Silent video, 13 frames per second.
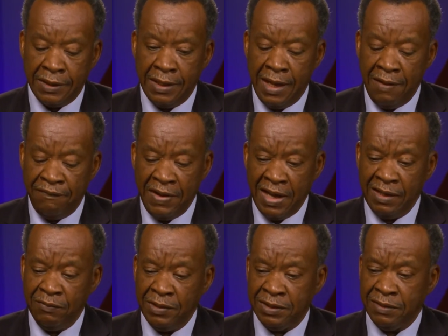I
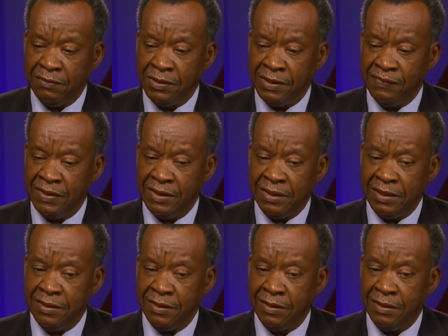finally went to work for
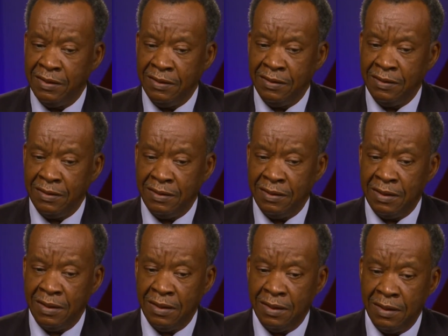another
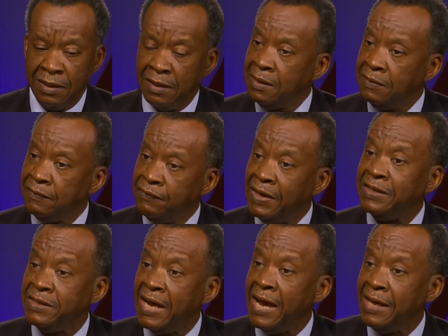
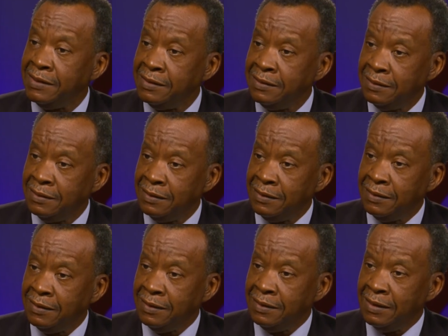franchise.
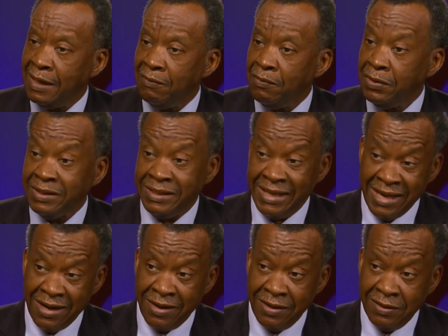I worked
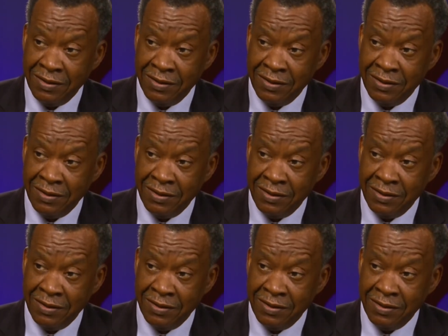there.